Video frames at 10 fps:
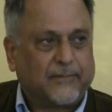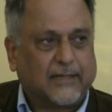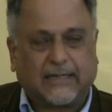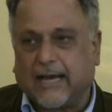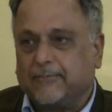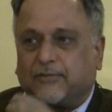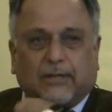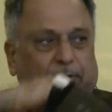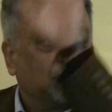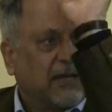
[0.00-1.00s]
The damn
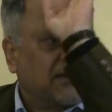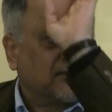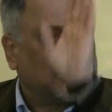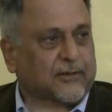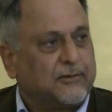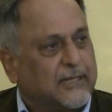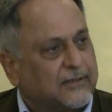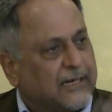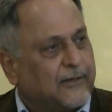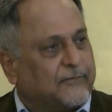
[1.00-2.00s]
ship is blasted,
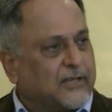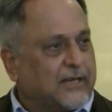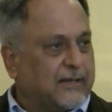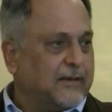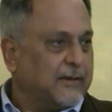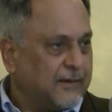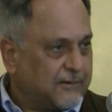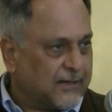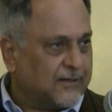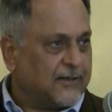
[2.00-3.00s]
that's the end of China.
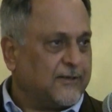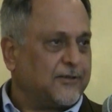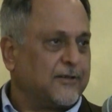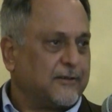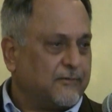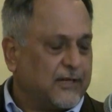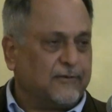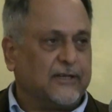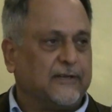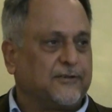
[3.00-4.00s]
Chinese initiative,
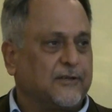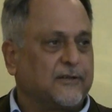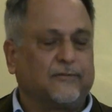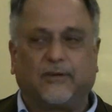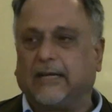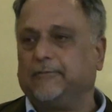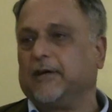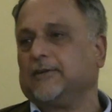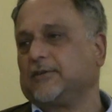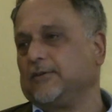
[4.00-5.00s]
naval initiative,
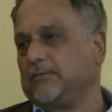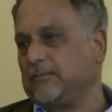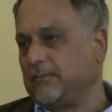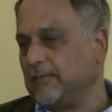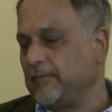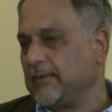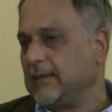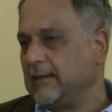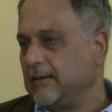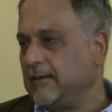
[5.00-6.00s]
advance into
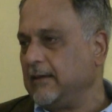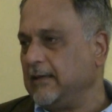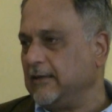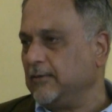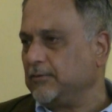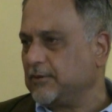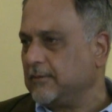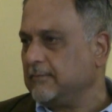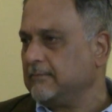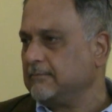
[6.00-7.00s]
Indian Ocean.